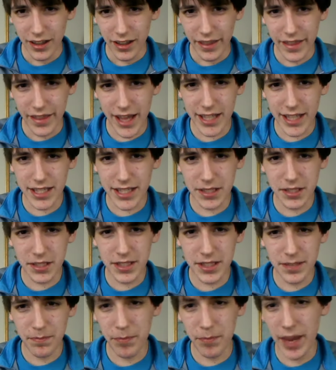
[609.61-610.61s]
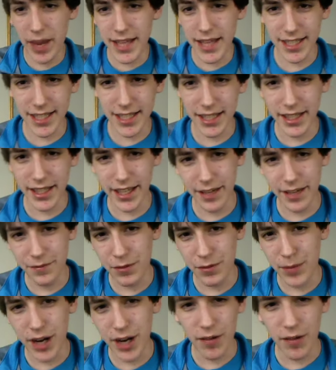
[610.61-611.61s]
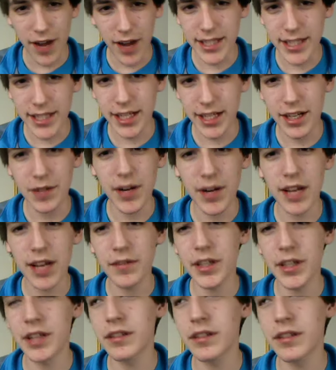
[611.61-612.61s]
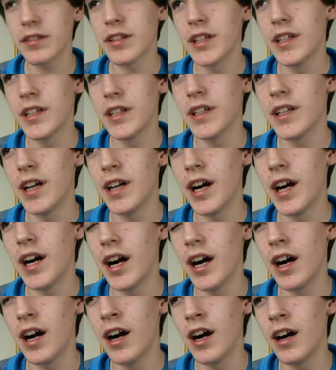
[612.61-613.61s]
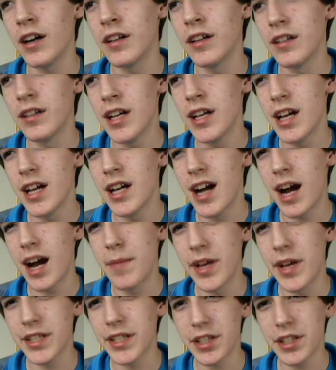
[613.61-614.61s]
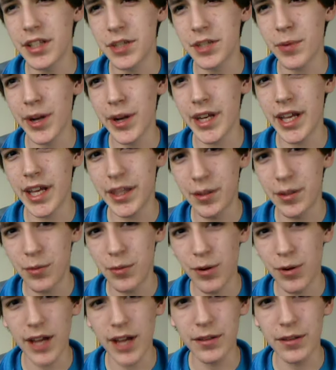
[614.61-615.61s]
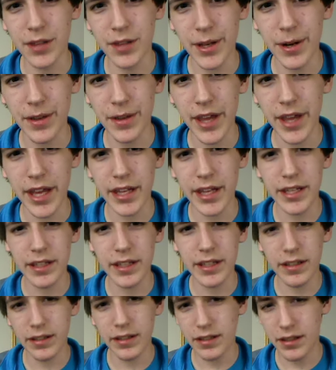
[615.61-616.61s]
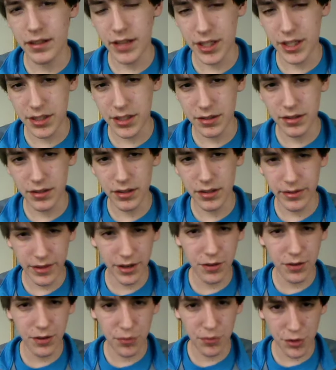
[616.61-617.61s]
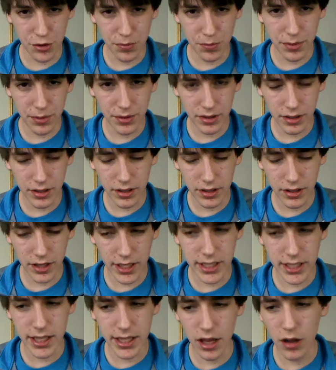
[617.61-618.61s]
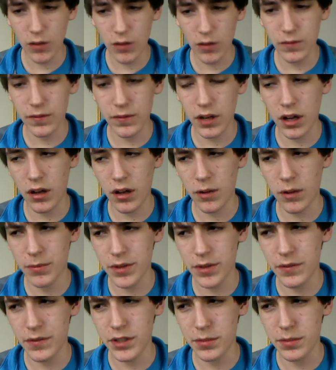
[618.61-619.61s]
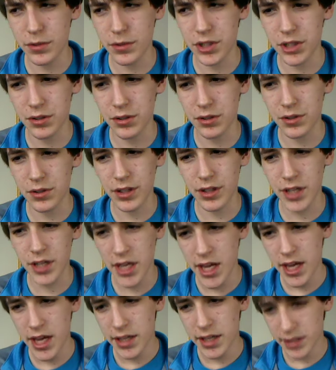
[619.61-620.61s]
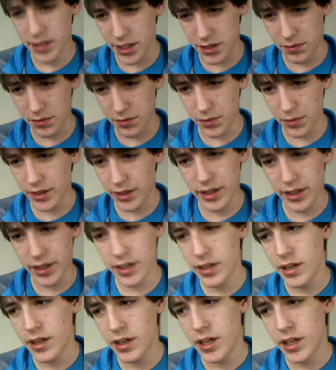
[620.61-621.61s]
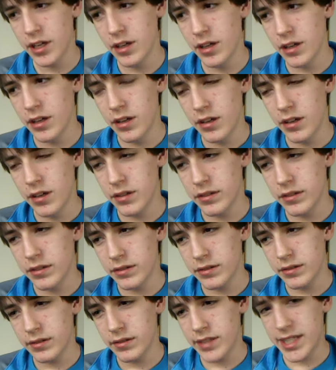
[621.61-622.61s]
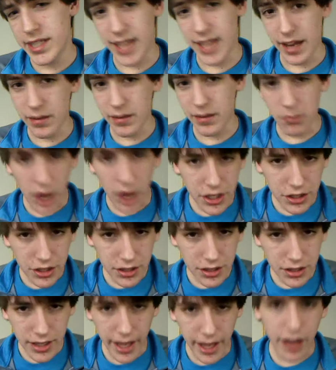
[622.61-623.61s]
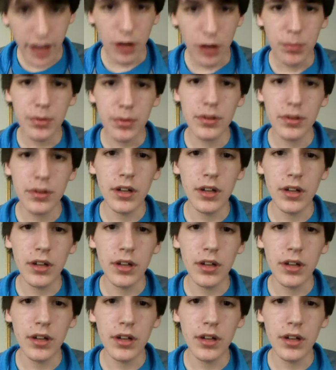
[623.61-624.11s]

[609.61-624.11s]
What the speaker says: that's basically it for my ranting and raving. Uh, I basically just wanted to get the word out there that the group itself, Invisible Children, doesn't really send much to help.